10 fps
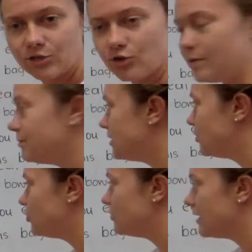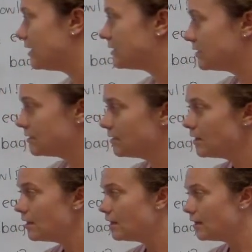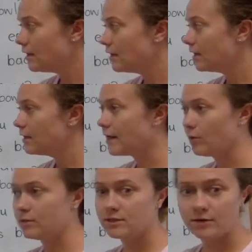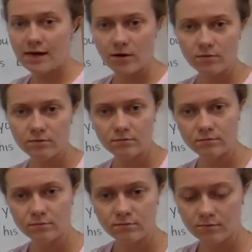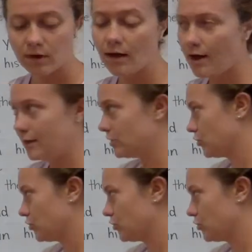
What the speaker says: cream did you eat? Now what's our noun? ice